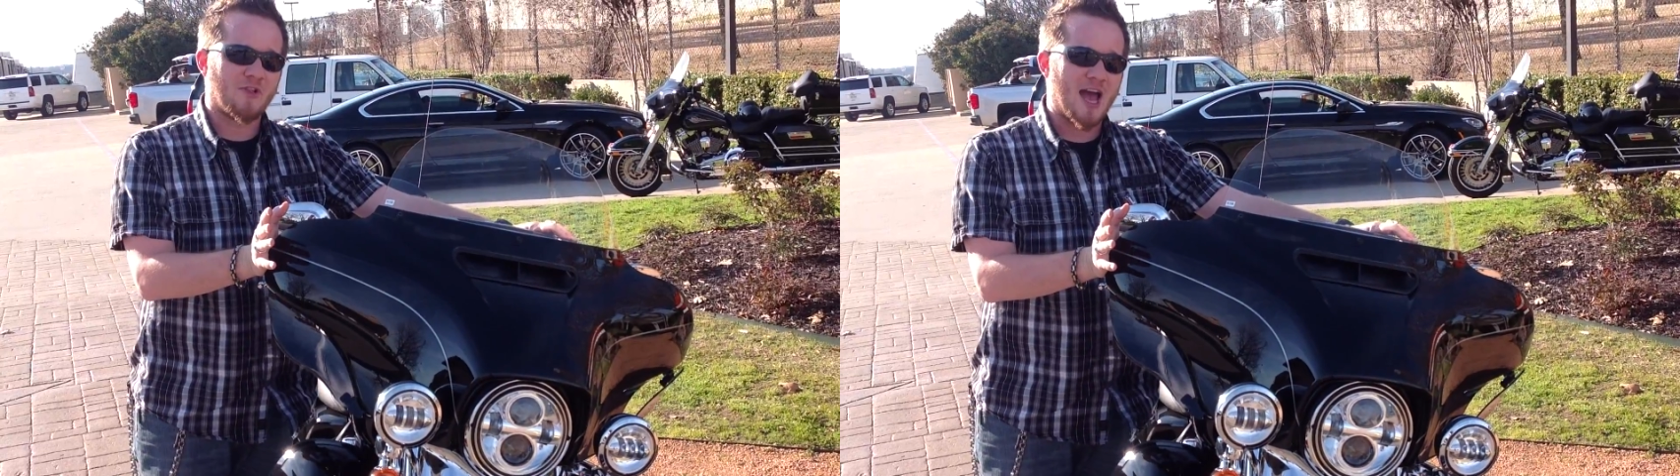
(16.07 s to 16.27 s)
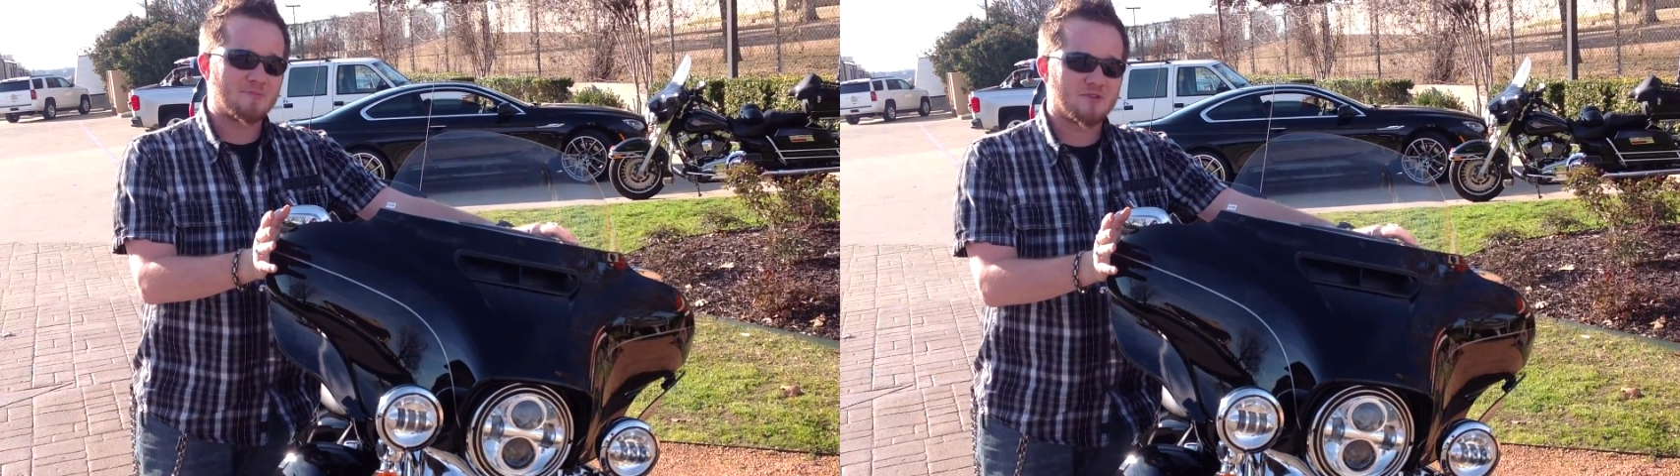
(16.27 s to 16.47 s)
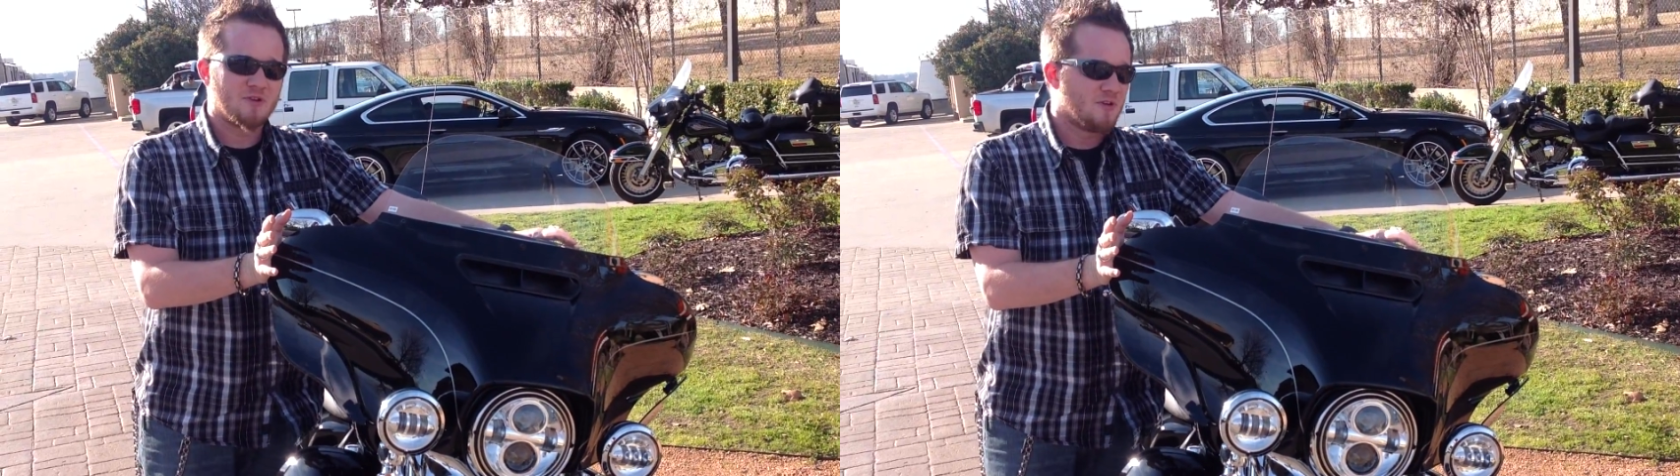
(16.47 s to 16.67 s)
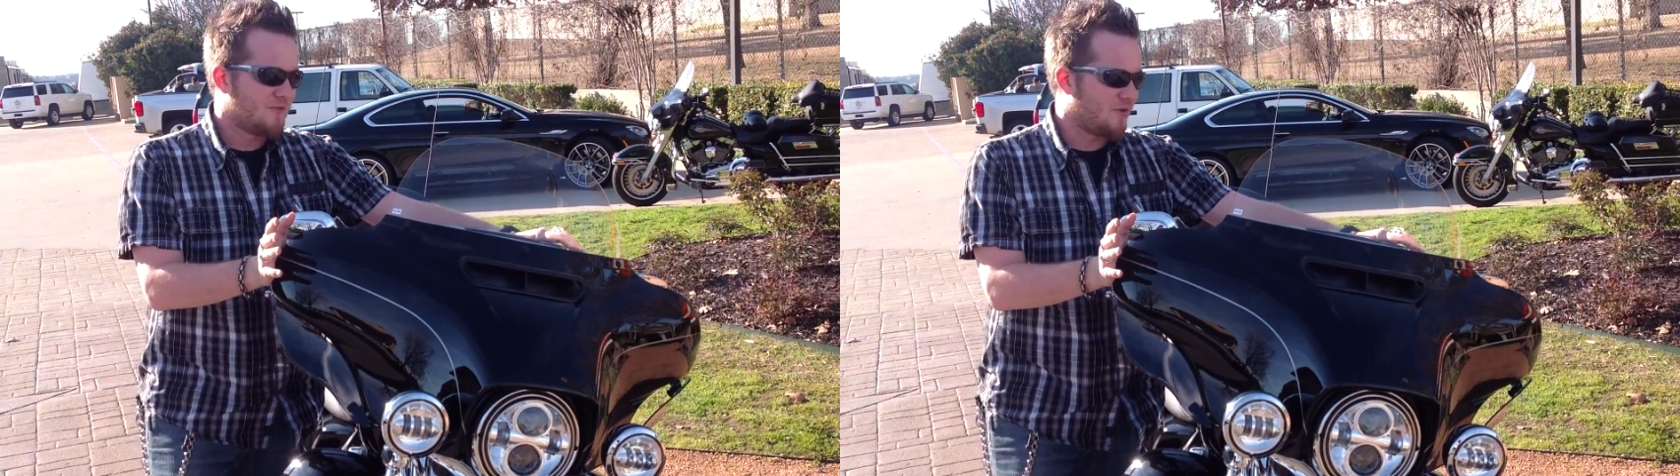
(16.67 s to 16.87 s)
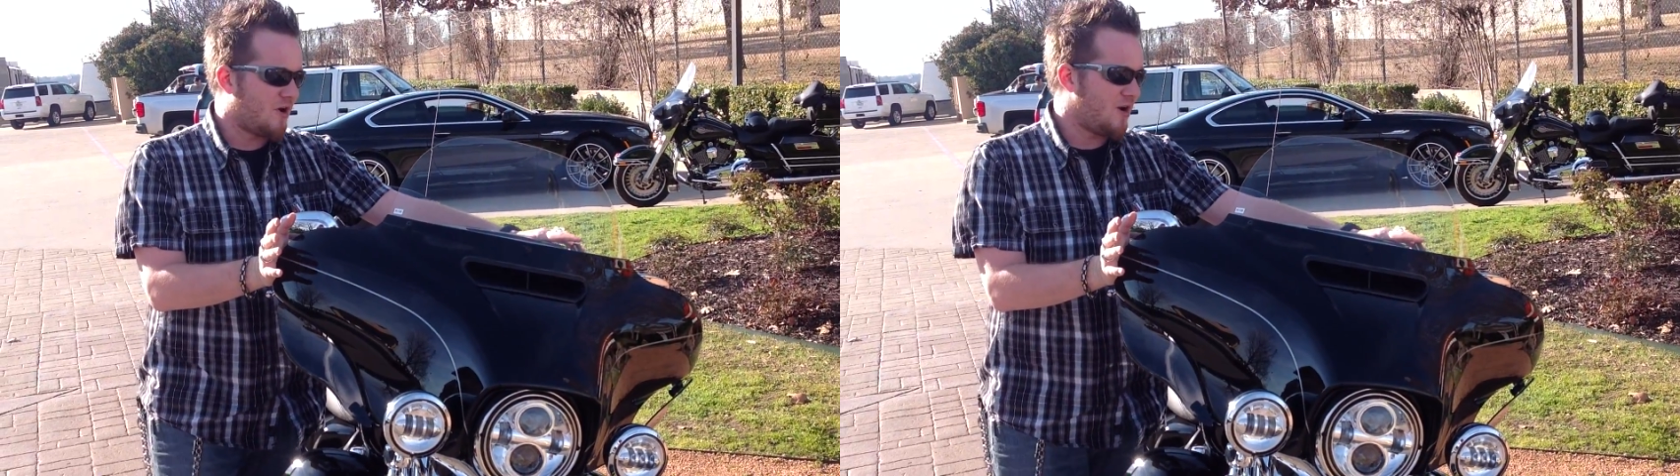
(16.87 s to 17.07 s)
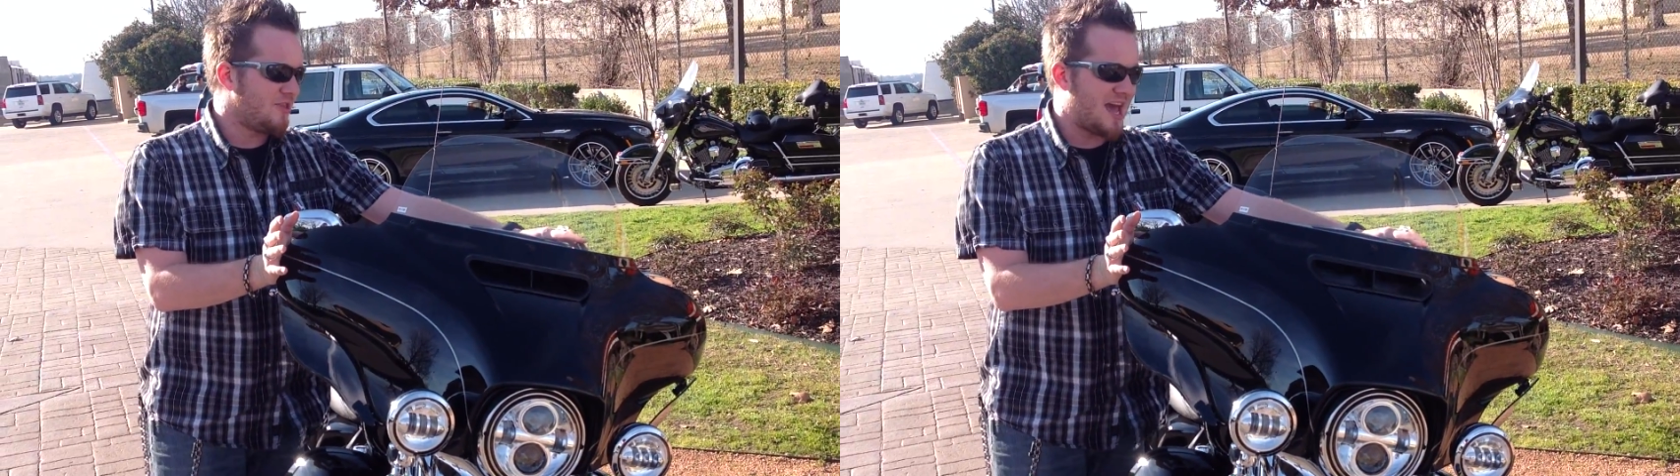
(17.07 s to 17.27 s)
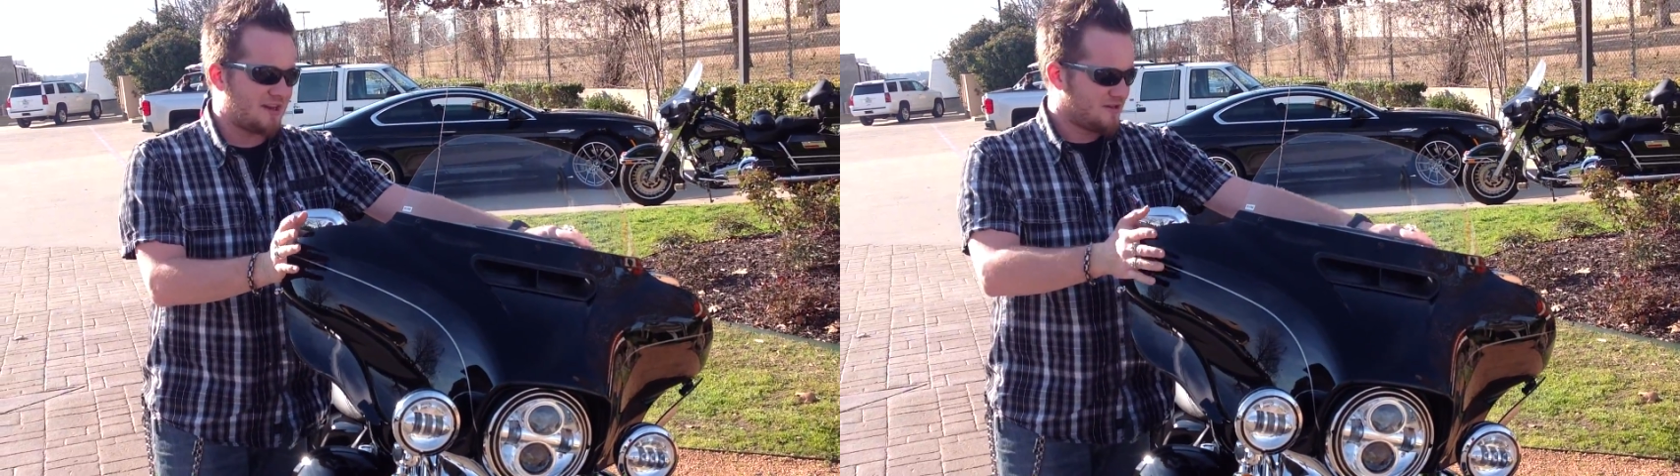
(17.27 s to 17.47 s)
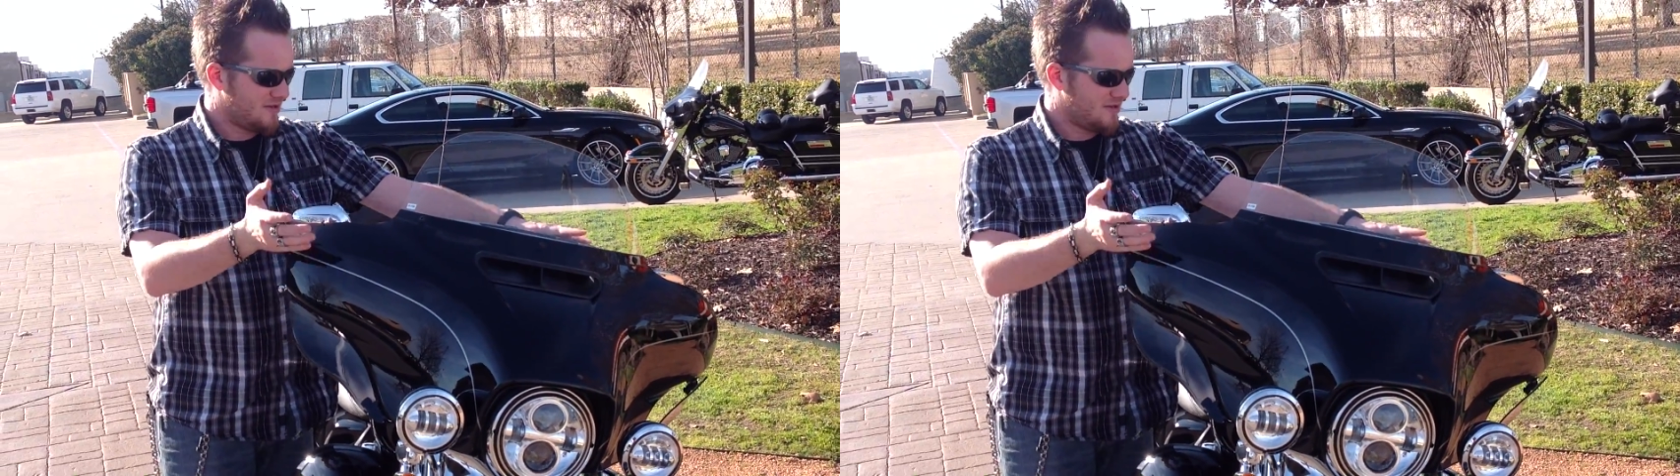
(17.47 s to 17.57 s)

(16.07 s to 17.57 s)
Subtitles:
flaps for all that